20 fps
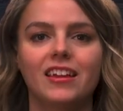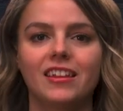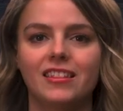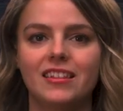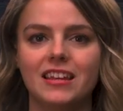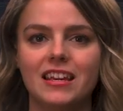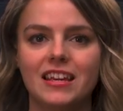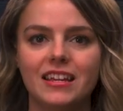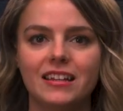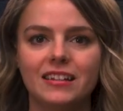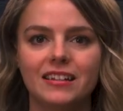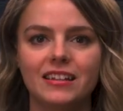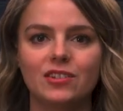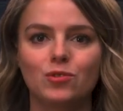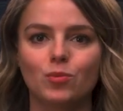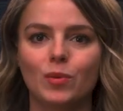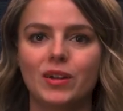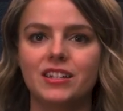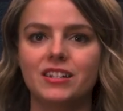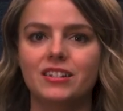The
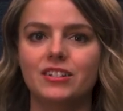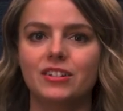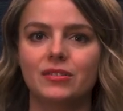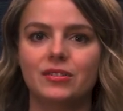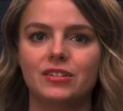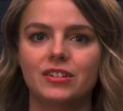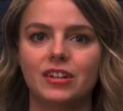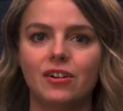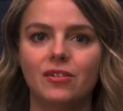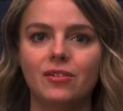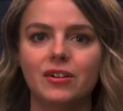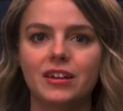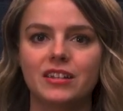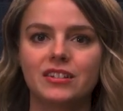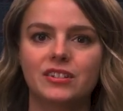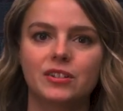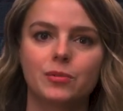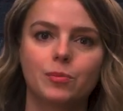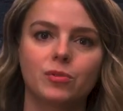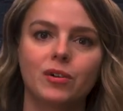easiest way to do so
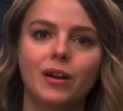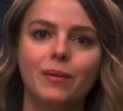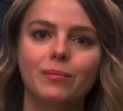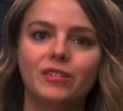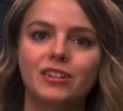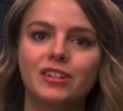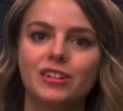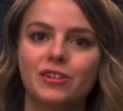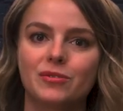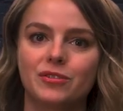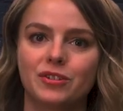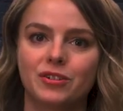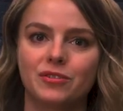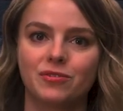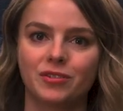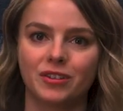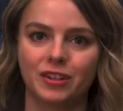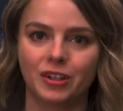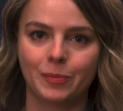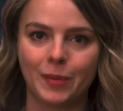is to prompt the user
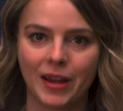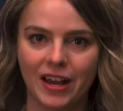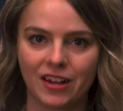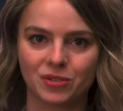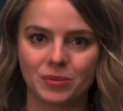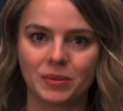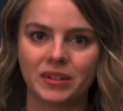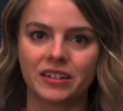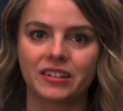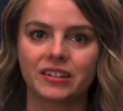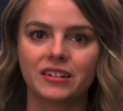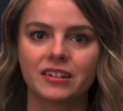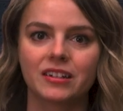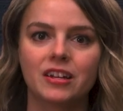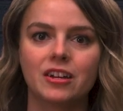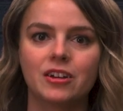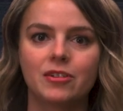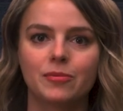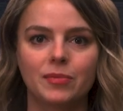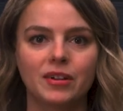for their password,
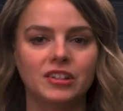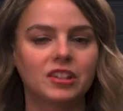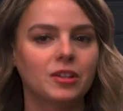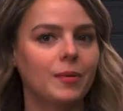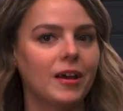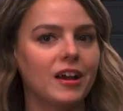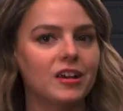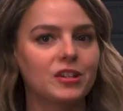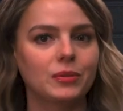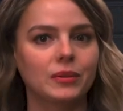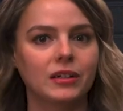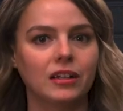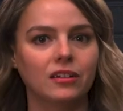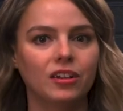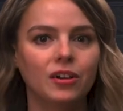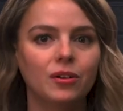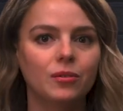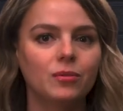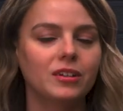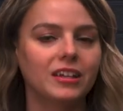but the password
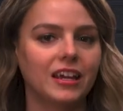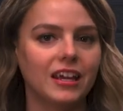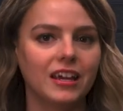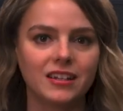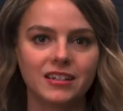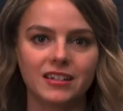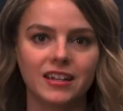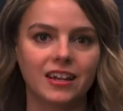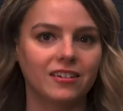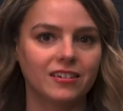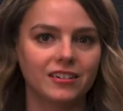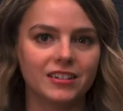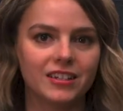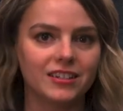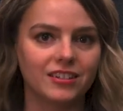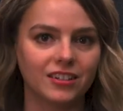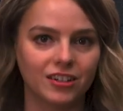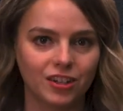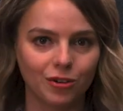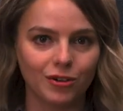alone can't
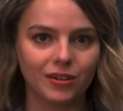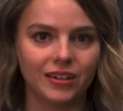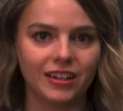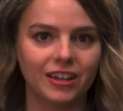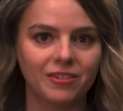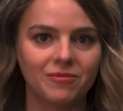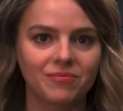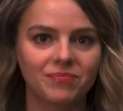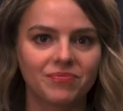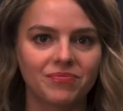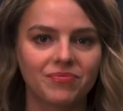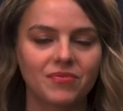guarantee security.